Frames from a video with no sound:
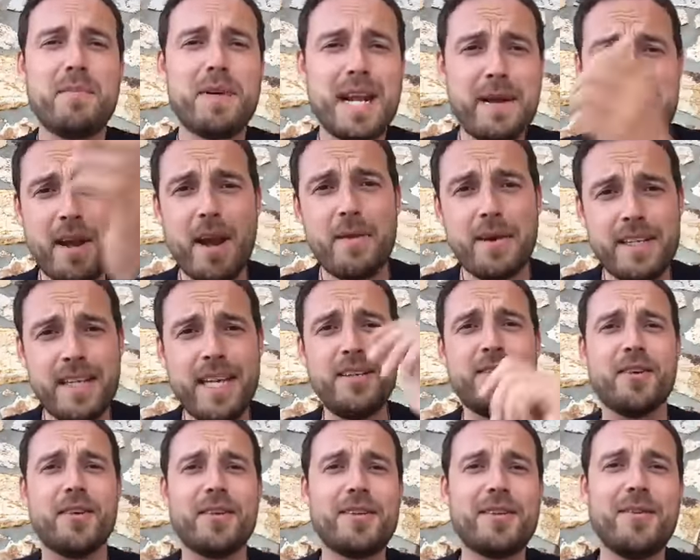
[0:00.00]
But I'm now I'm a
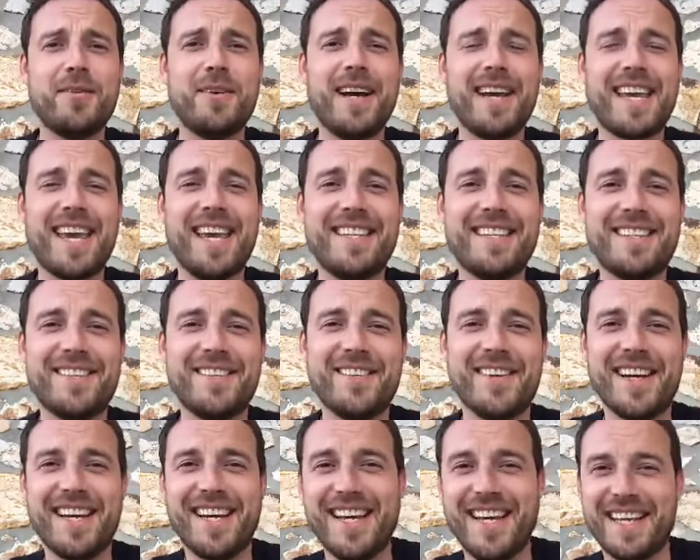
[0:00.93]
teacher, so I get
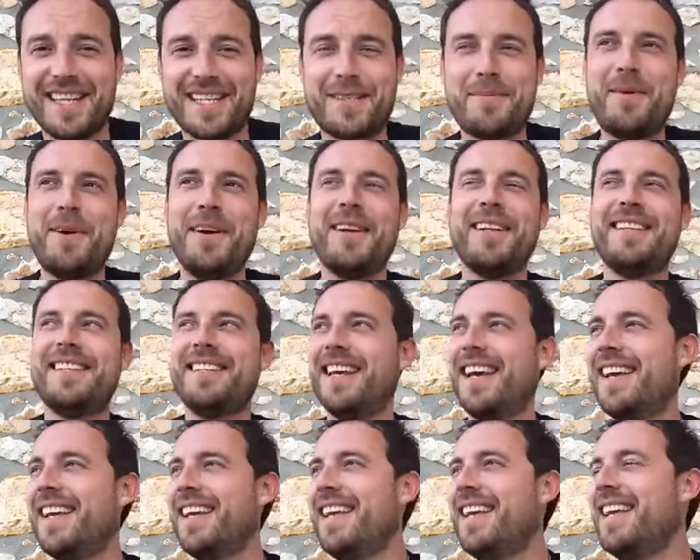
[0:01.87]
to uh, experience
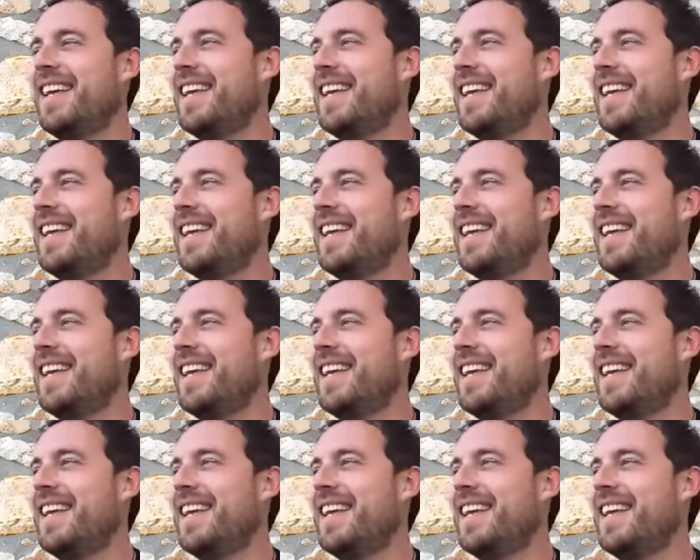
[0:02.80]
uh,